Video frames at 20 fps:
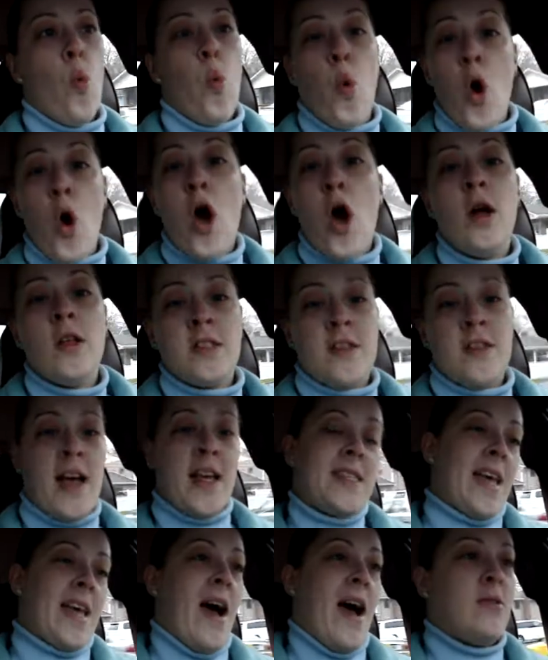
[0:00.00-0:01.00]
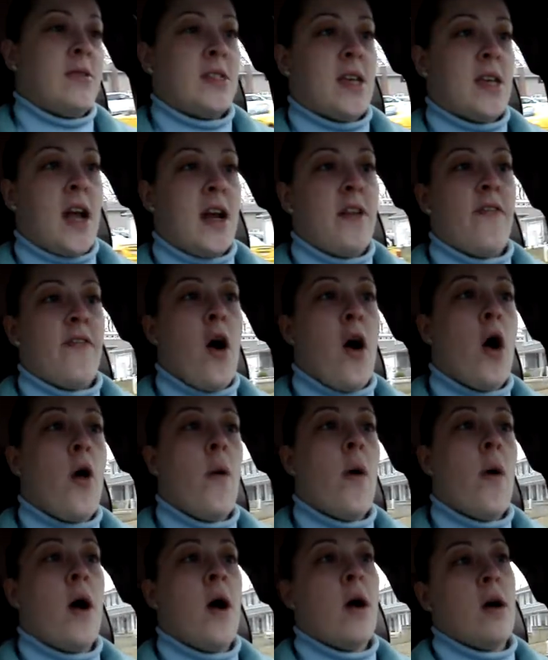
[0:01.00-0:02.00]
world that's outside of
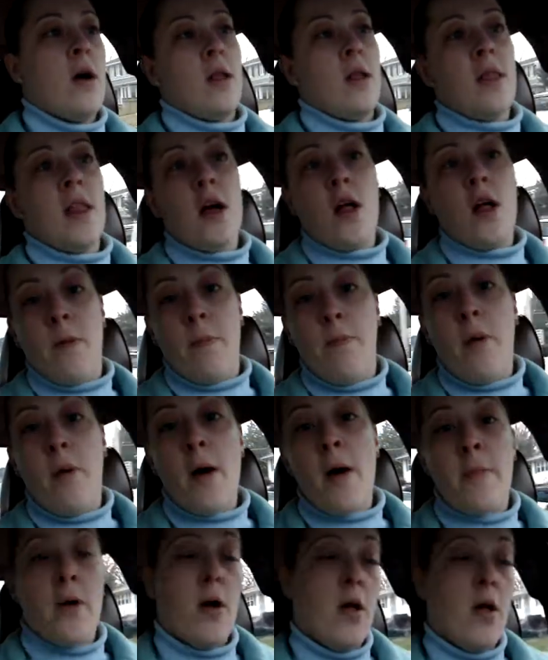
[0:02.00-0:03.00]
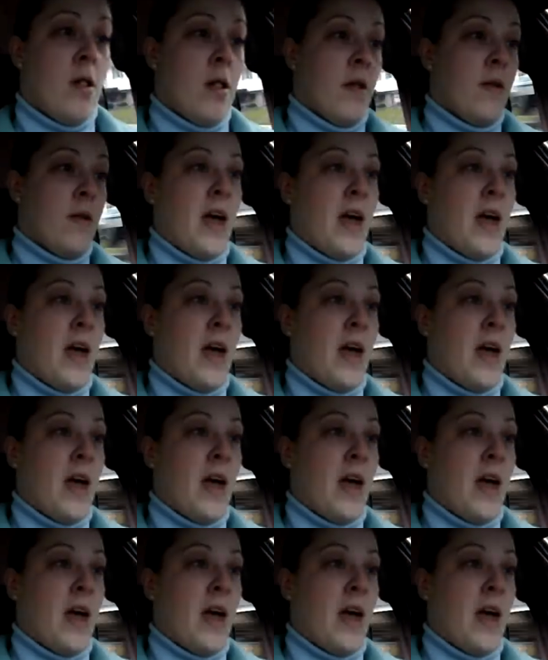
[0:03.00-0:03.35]
our little bubble